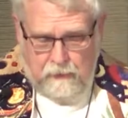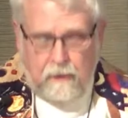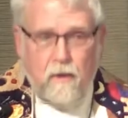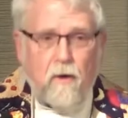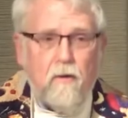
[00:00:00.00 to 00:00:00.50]
I
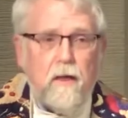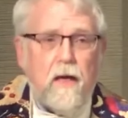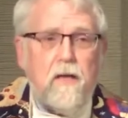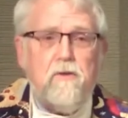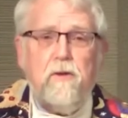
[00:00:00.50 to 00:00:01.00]
can only
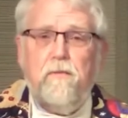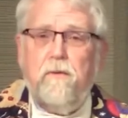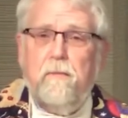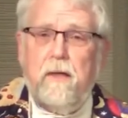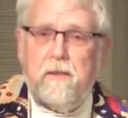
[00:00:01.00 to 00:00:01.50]
answer
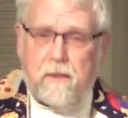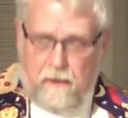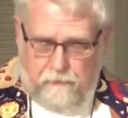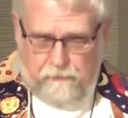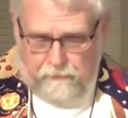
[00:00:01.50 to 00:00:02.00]
for
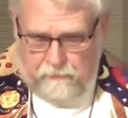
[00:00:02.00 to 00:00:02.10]
myself.